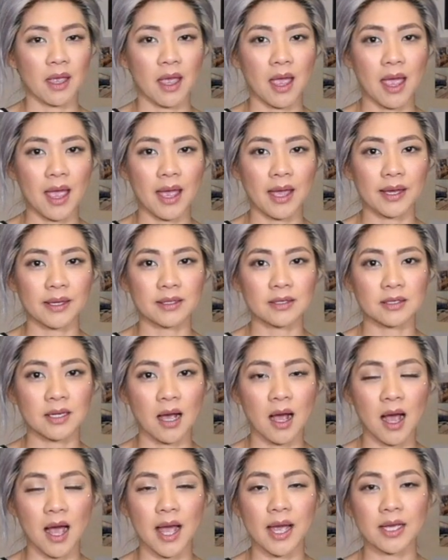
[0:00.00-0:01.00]
and
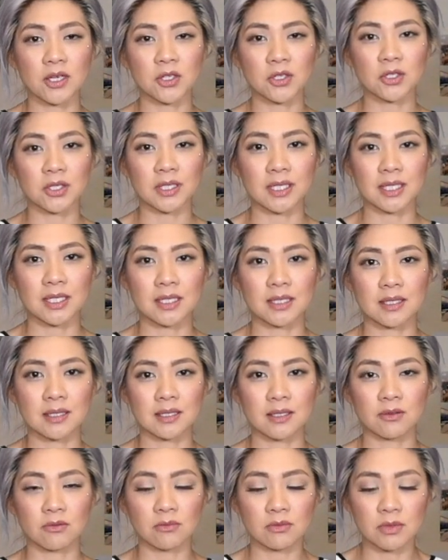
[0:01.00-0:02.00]
I usually
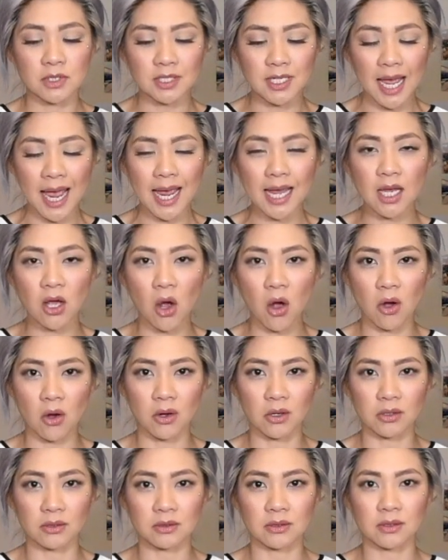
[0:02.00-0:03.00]
take
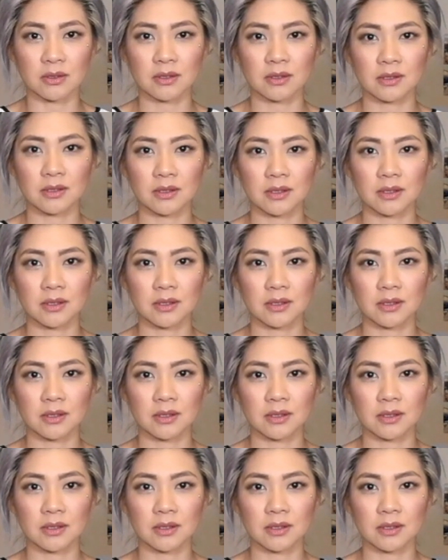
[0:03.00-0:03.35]
on